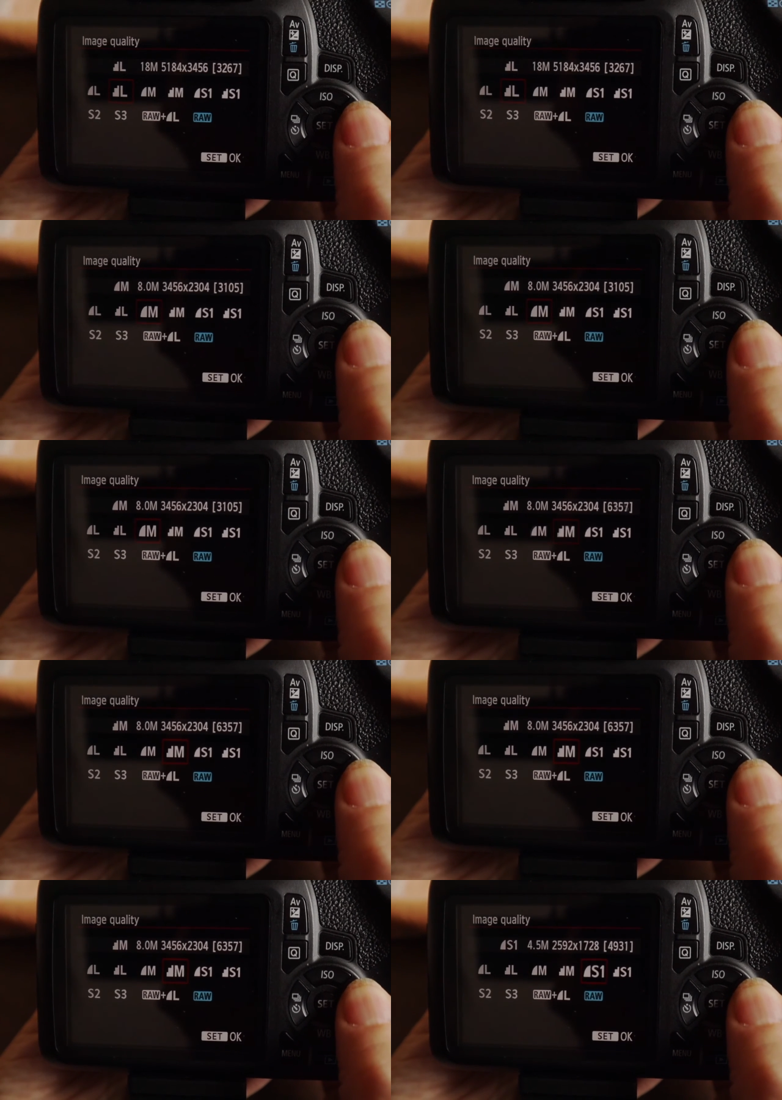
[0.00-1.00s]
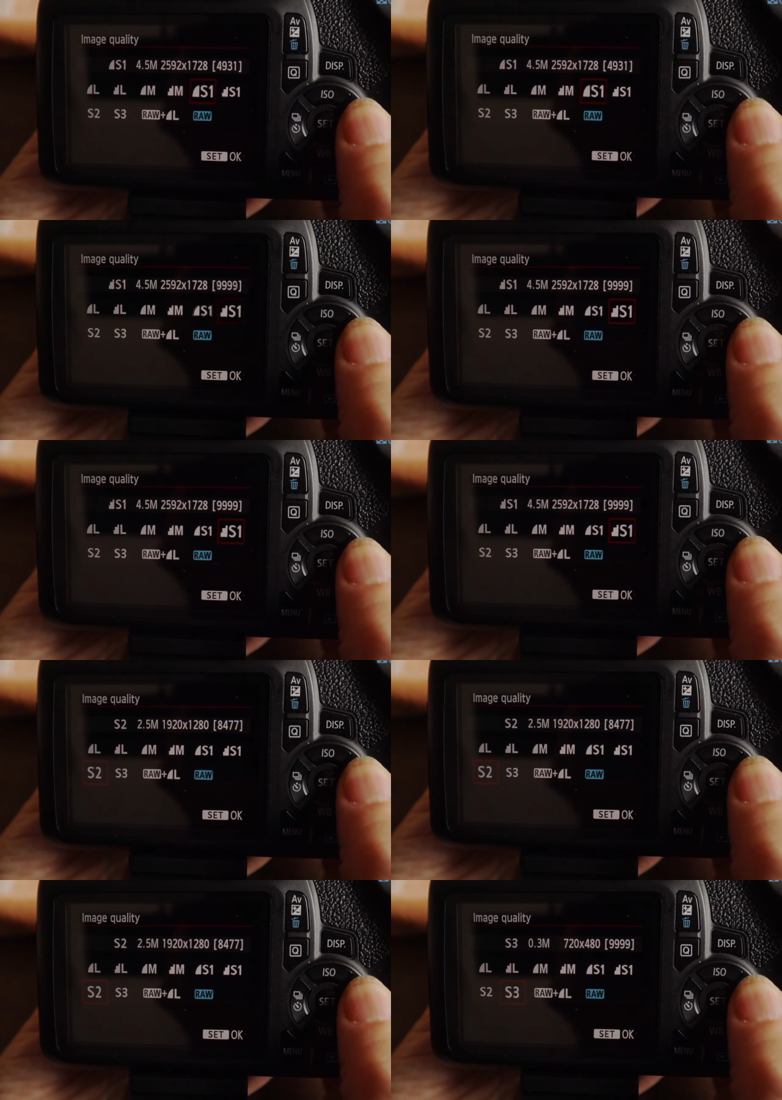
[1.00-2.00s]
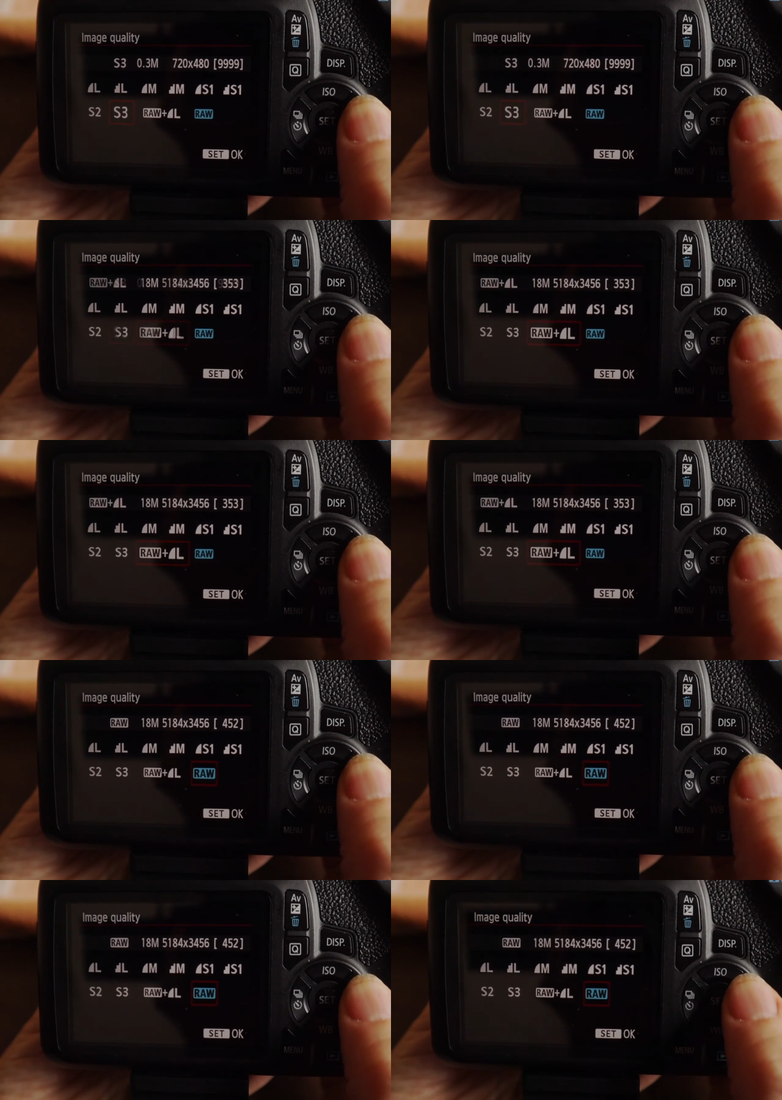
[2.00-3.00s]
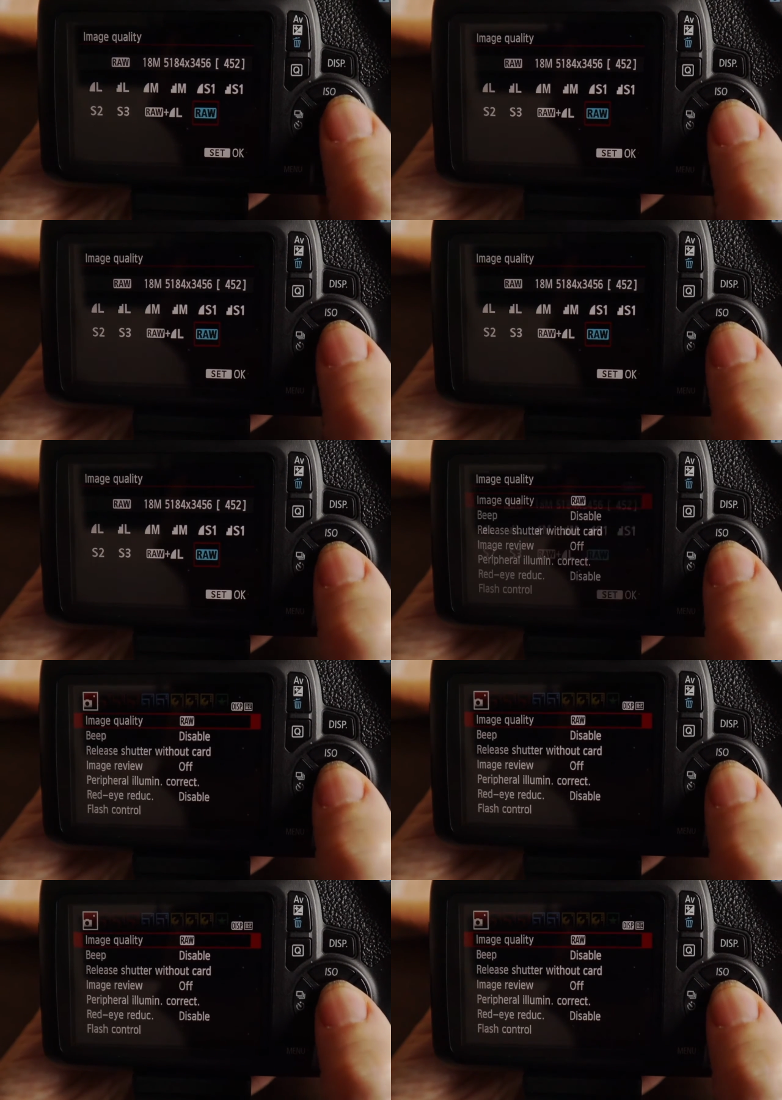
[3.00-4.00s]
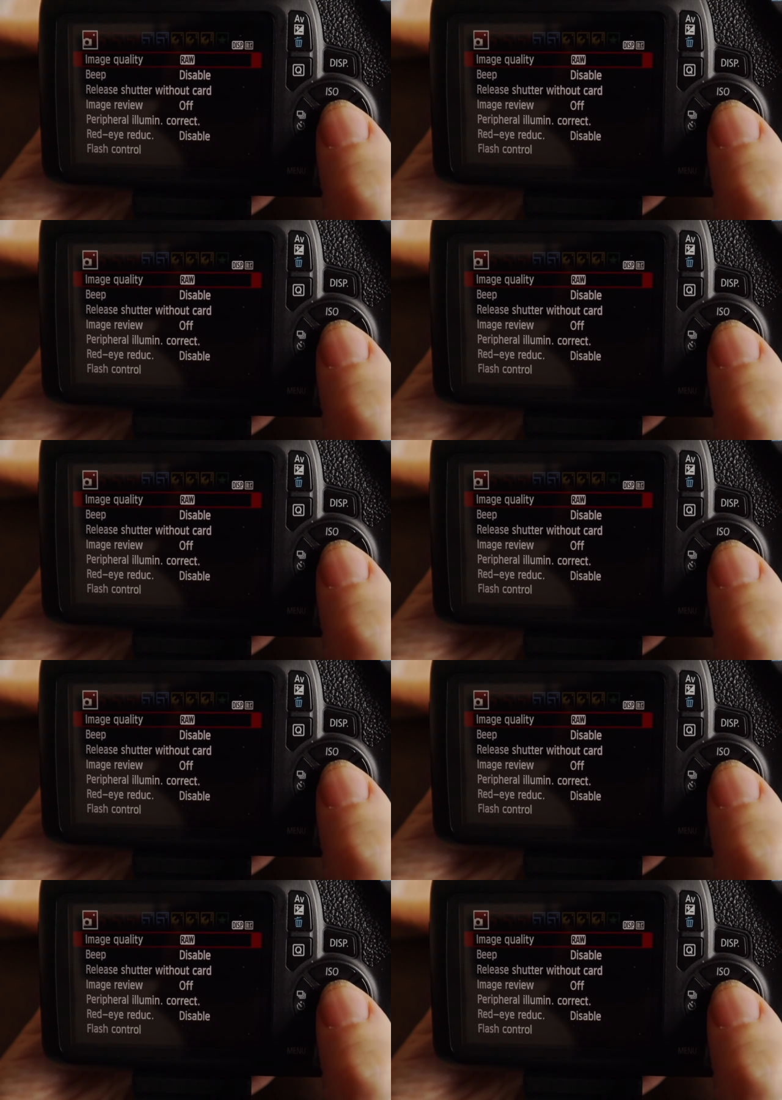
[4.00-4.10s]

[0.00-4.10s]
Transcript: No face is visible, so there are no lips to read.